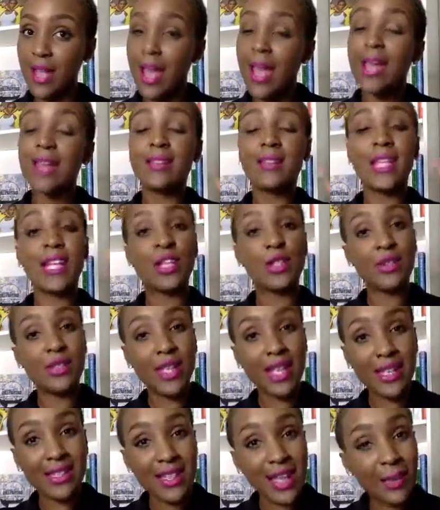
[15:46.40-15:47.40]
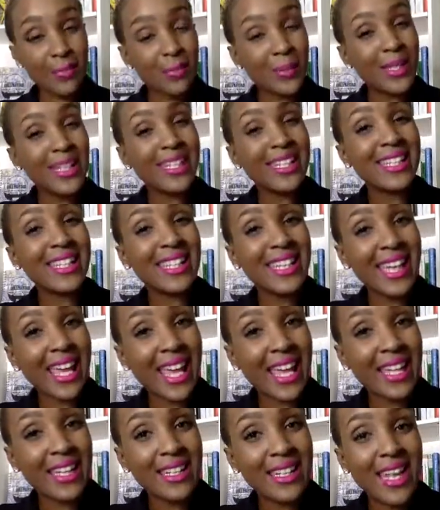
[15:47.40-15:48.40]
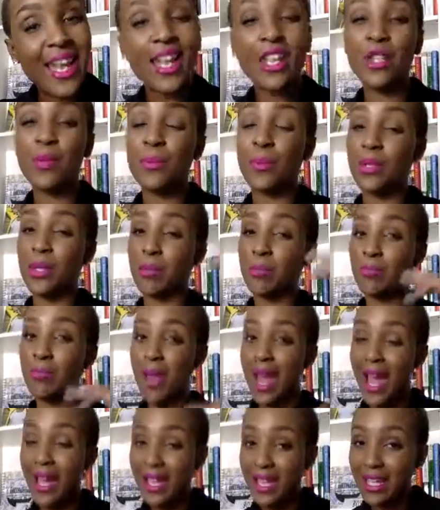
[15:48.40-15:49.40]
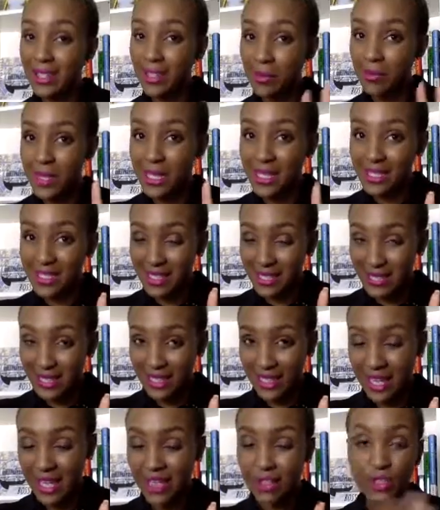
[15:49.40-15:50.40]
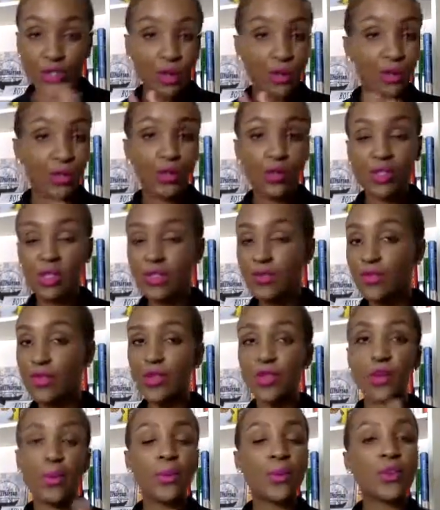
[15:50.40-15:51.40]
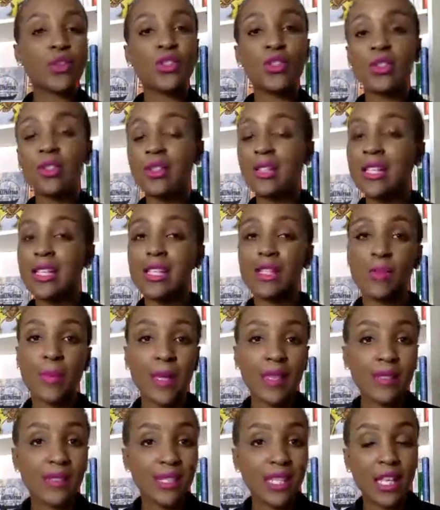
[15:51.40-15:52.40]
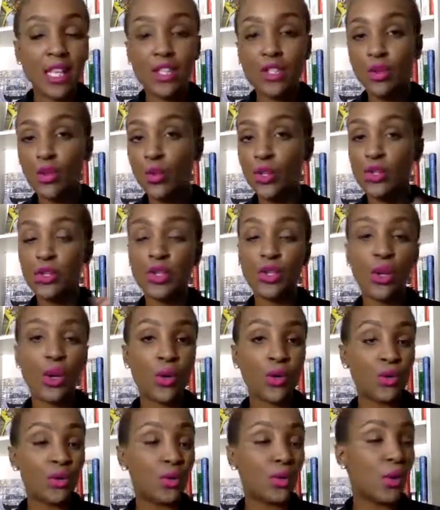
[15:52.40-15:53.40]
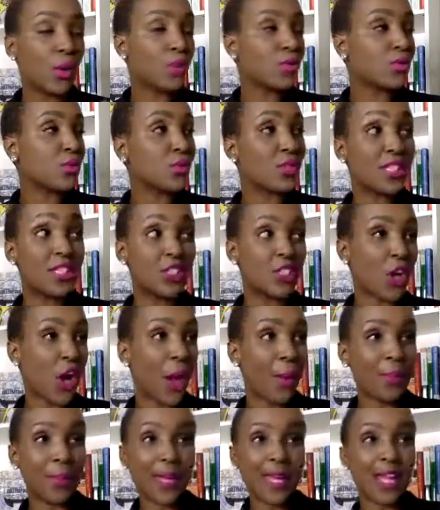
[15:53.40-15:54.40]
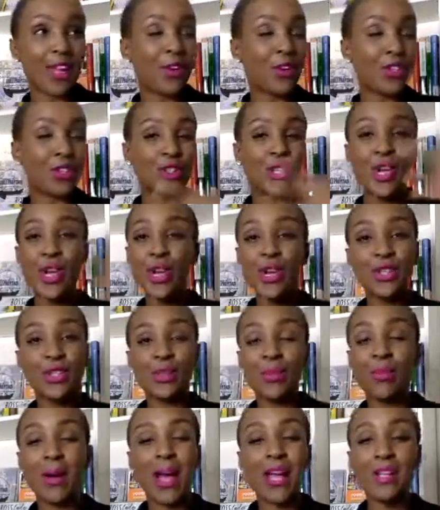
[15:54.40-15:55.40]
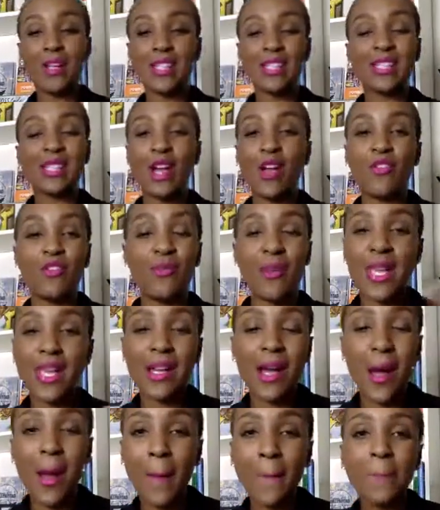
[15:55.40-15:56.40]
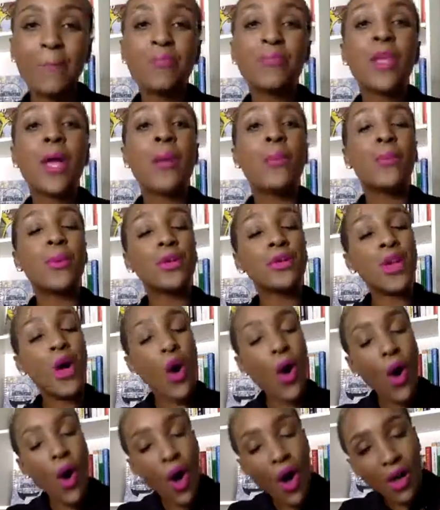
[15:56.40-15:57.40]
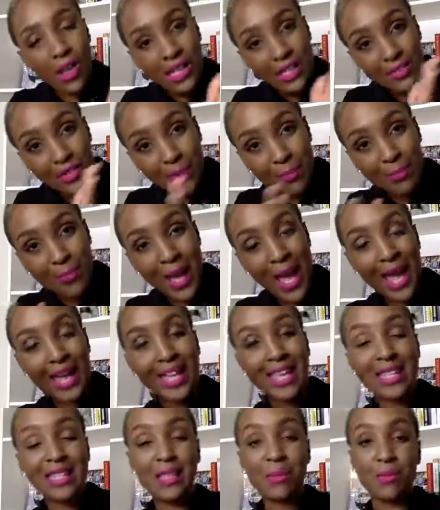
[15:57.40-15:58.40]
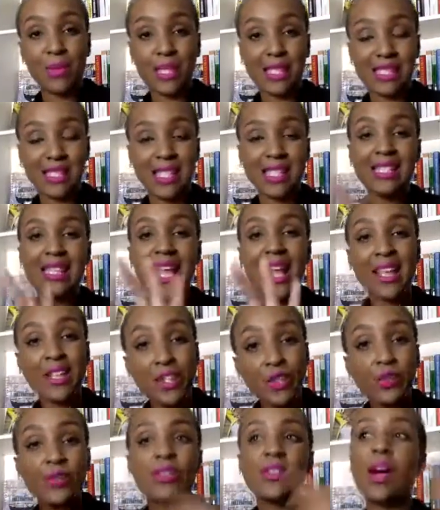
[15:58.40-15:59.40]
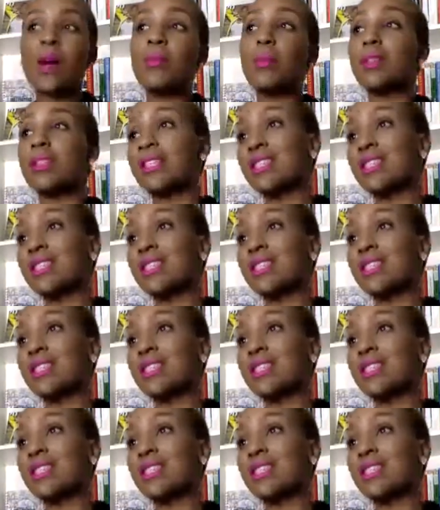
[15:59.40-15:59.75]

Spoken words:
And then you take that money again and you put it back in the business again. Don't use it for your personal expenses or to go grocery shopping or to buy yourself makeup. Put all of it back in the business and you double it